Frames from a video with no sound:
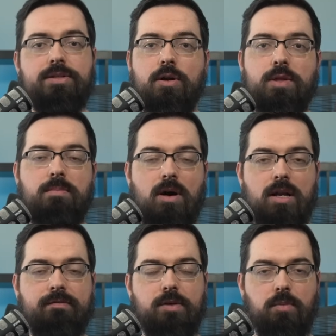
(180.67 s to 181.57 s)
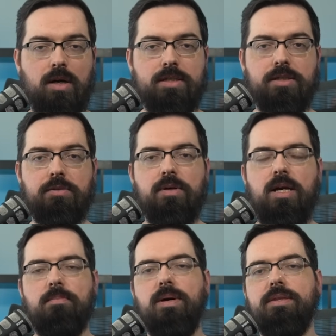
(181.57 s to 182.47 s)
and turn them on if you want to,
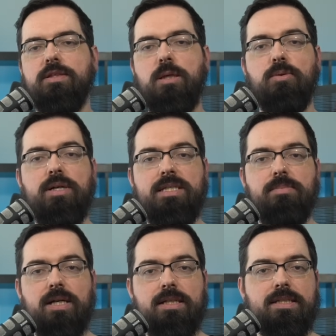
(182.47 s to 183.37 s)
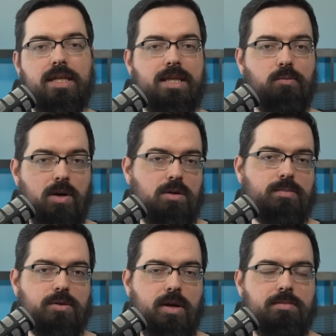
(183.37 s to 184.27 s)
but the super easy button is in the
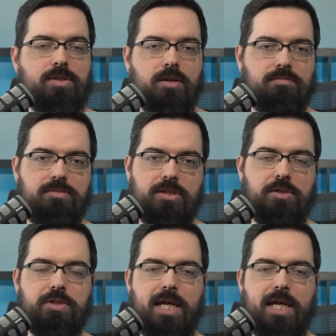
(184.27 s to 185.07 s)
welcome screen, so just use